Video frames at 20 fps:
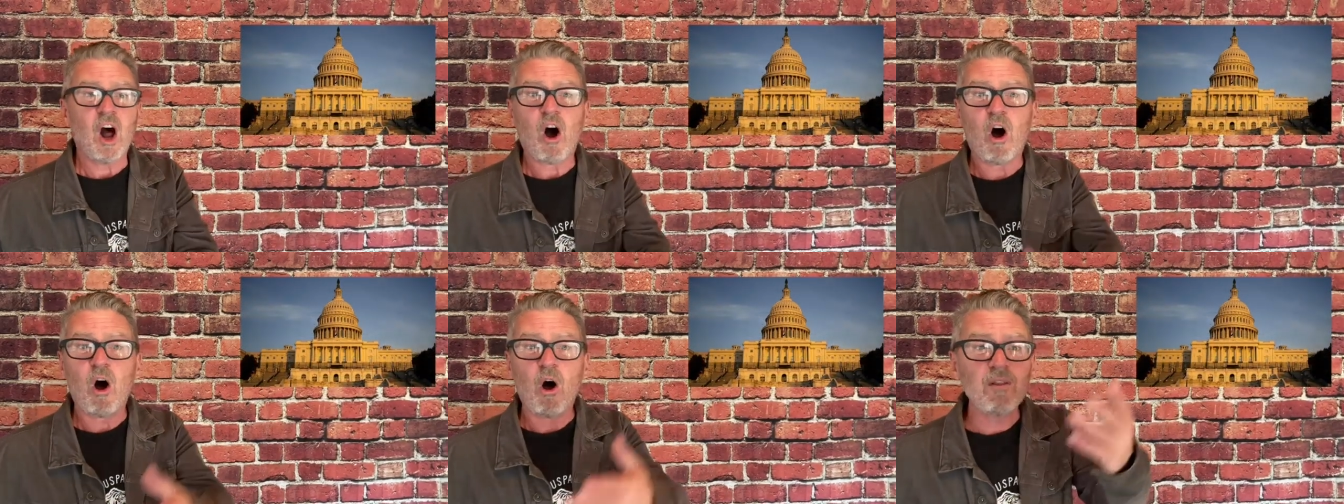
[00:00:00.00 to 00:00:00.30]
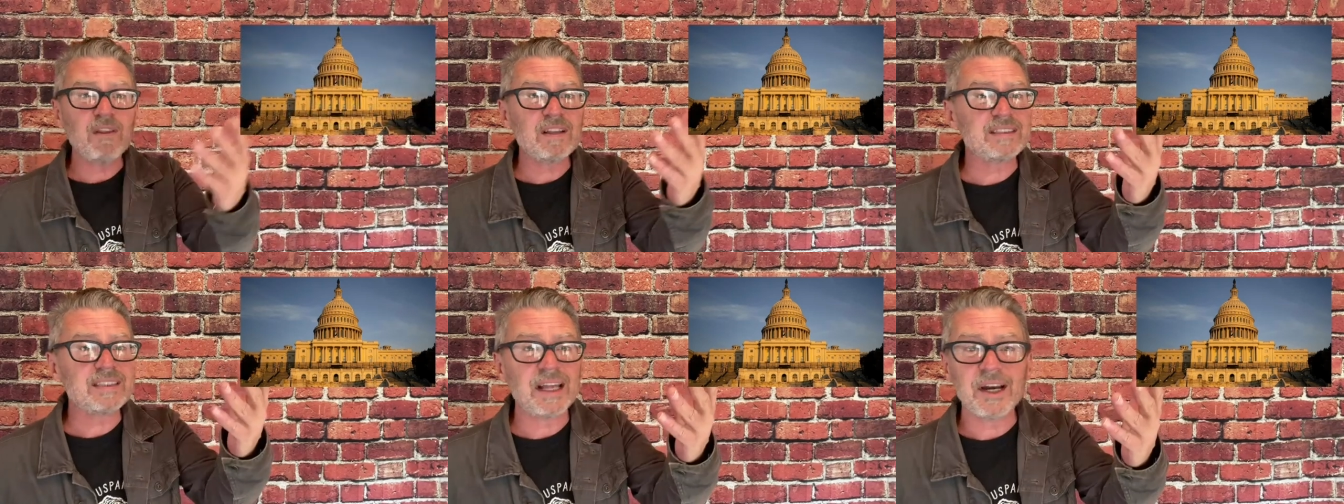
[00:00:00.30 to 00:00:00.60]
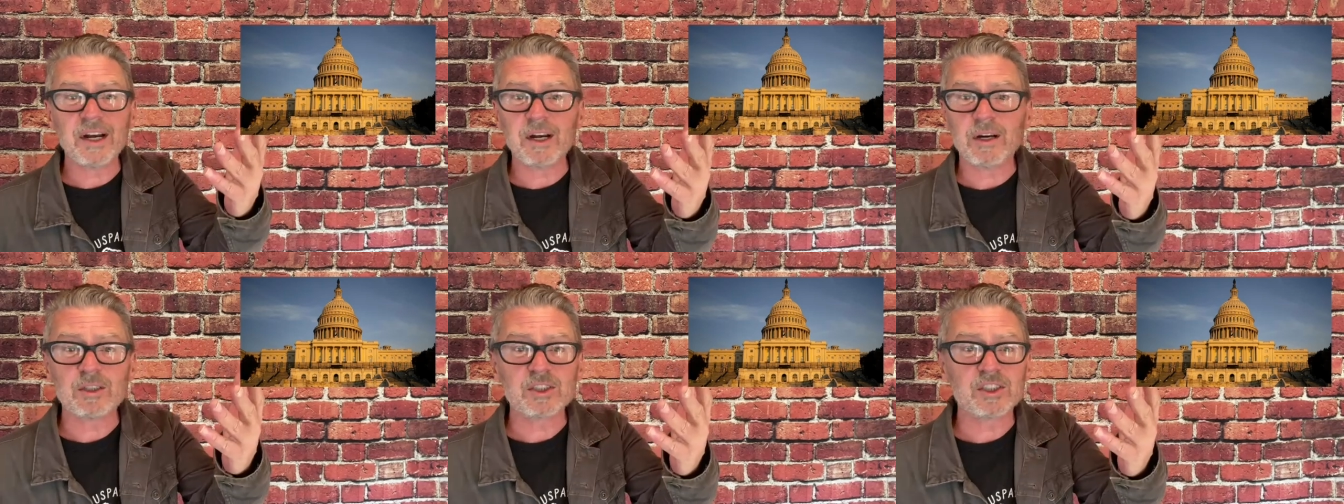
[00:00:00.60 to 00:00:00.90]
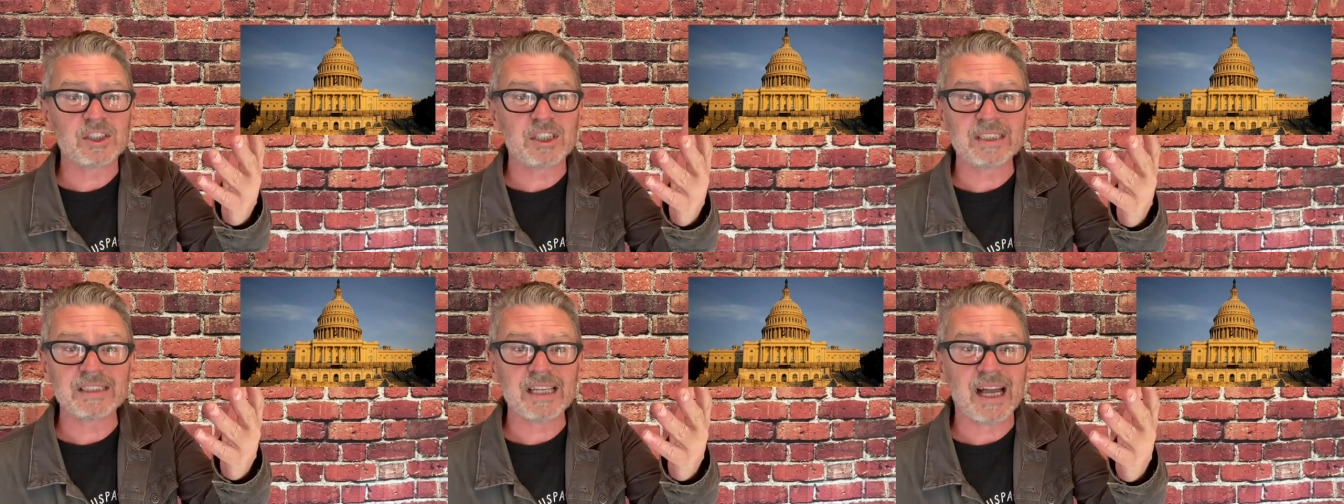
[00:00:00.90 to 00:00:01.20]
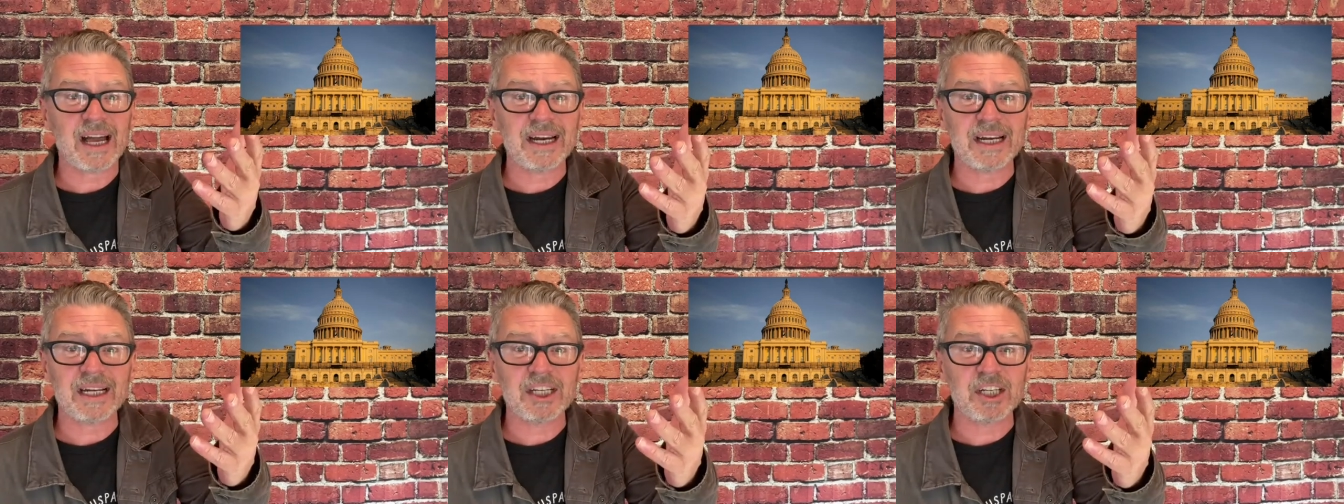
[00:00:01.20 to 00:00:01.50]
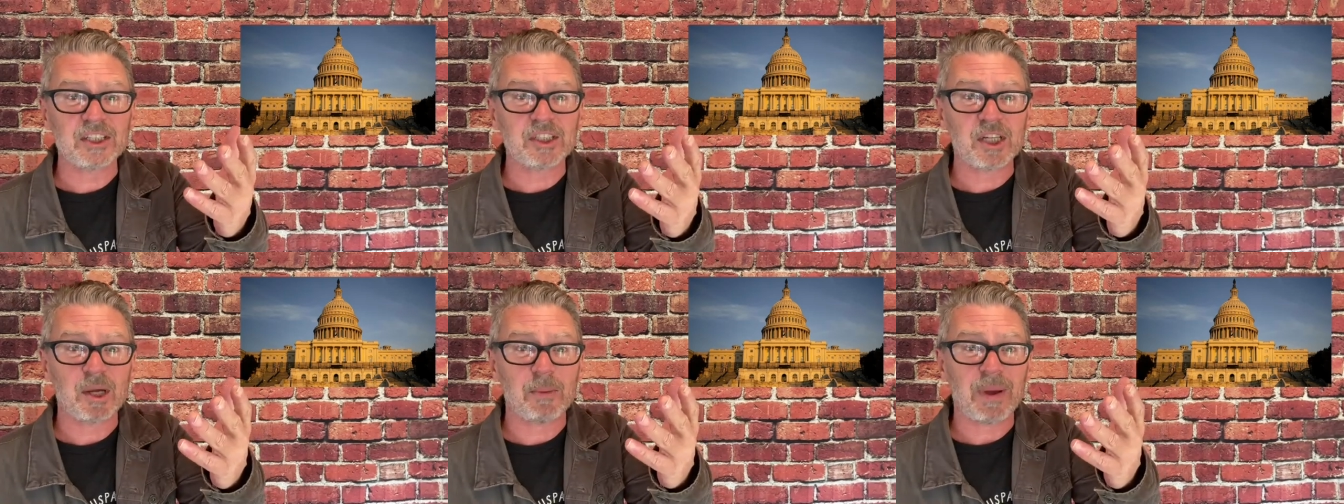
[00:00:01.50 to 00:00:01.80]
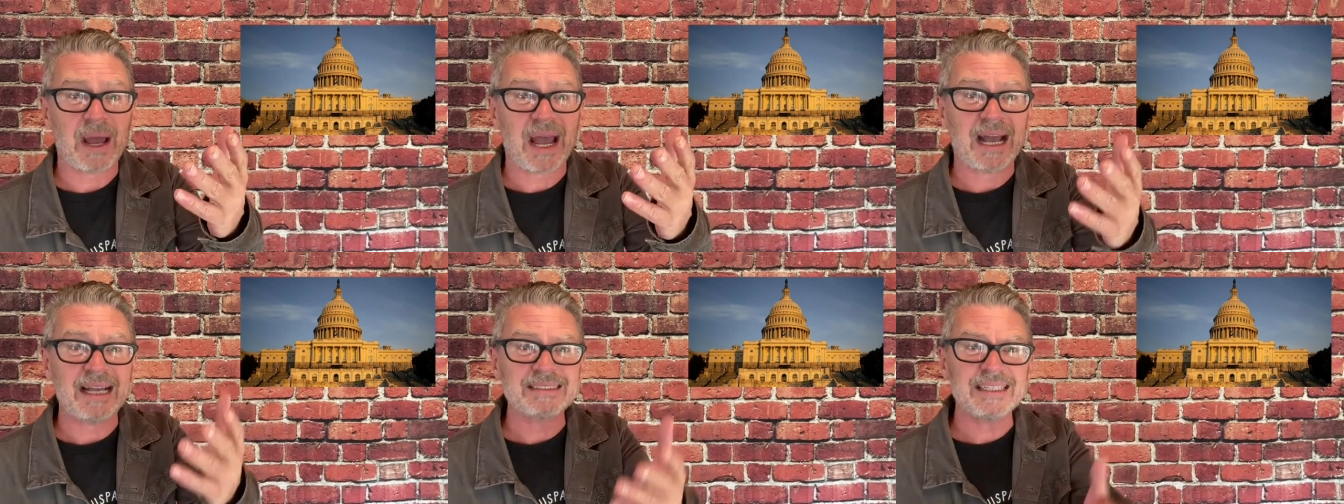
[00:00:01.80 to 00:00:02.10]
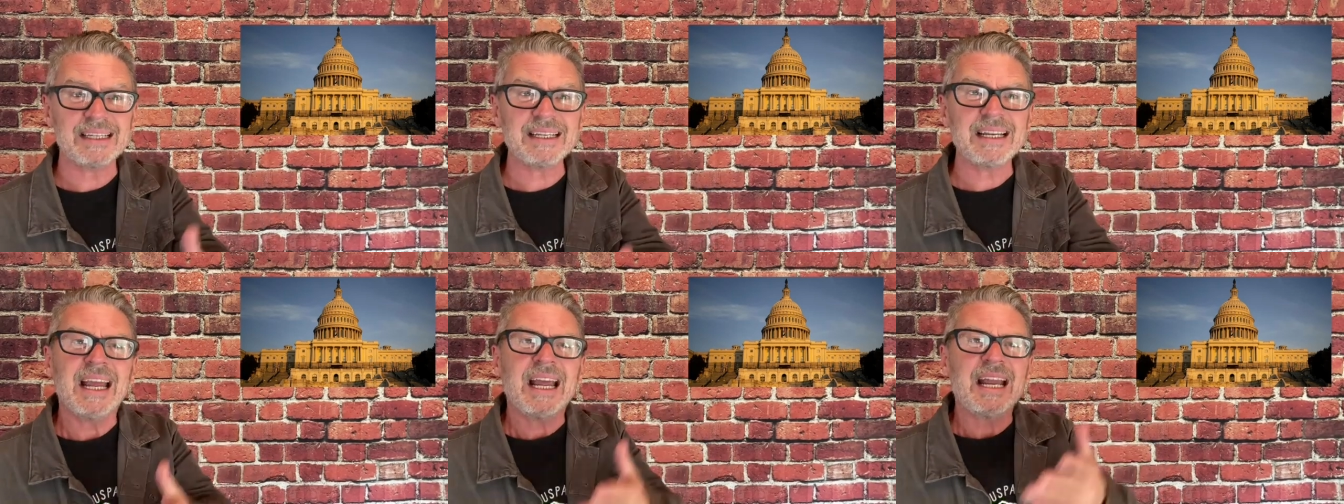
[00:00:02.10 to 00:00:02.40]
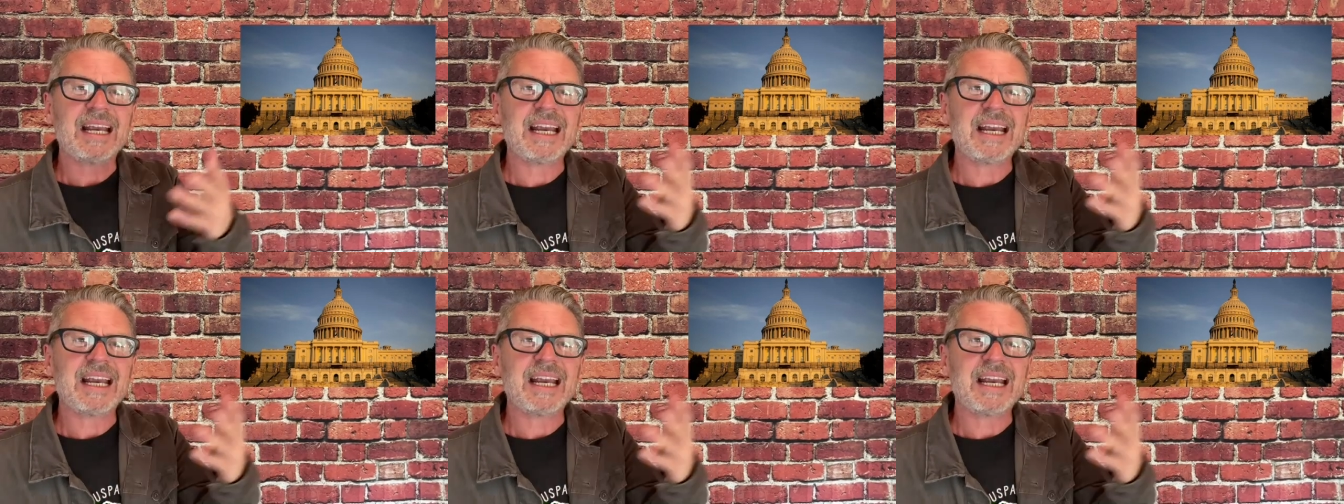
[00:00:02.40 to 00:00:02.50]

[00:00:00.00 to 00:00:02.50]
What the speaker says: All the senators decided to pass it.